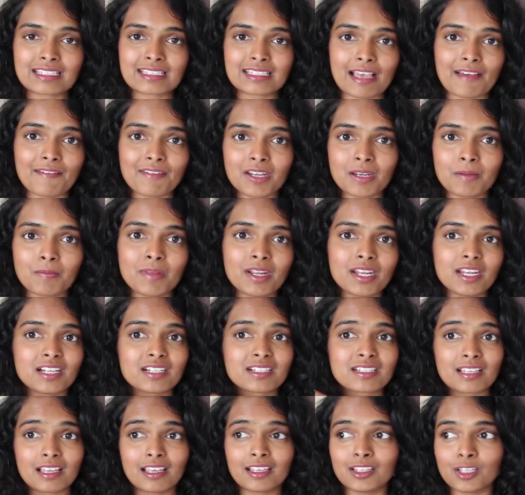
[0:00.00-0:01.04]
7
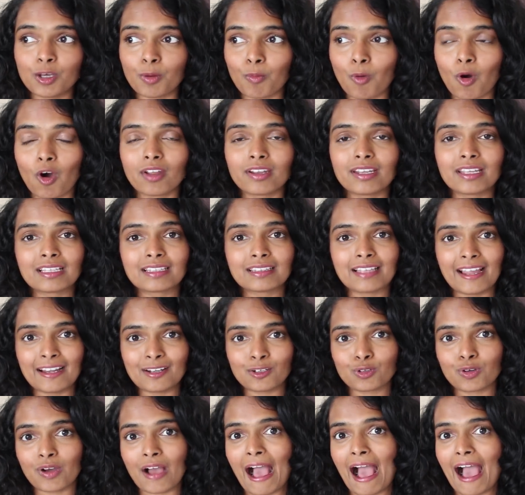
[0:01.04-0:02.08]
minutes in the morning
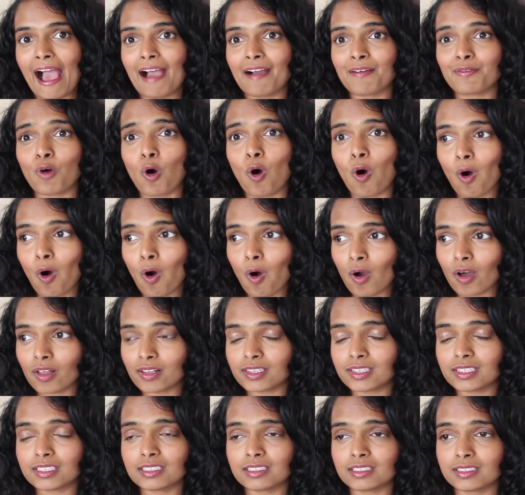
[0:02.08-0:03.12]
than to have all
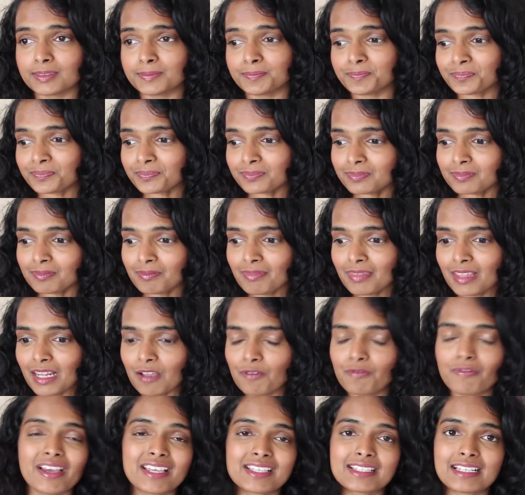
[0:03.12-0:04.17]
the
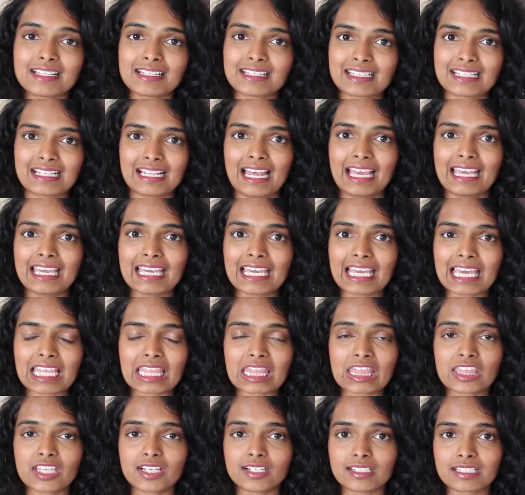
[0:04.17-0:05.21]
vessels lying
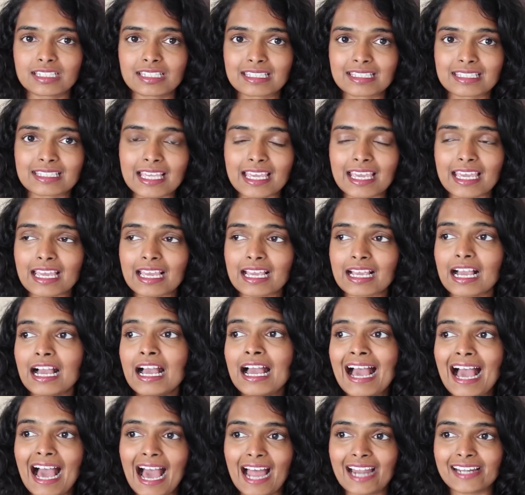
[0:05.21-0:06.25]
in the sink
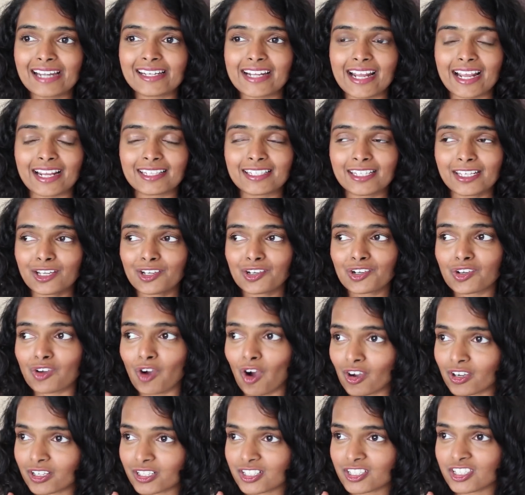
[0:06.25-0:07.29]
attracting
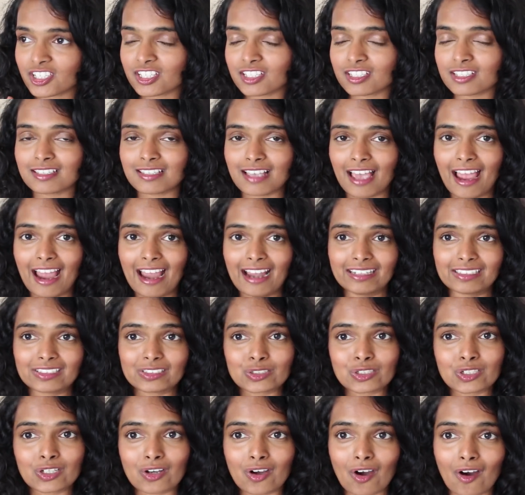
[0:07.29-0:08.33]
cockroaches
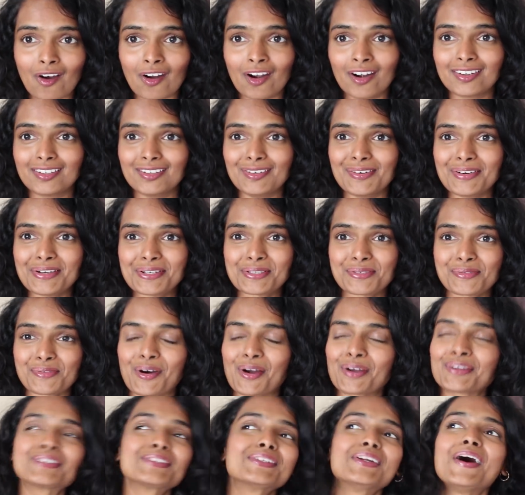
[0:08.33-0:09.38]
and God knows
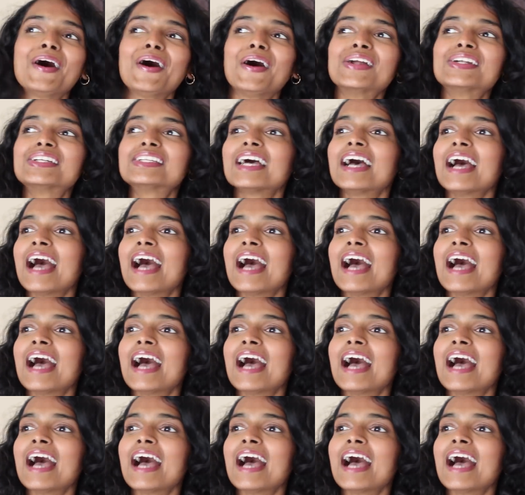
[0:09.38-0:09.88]
what not.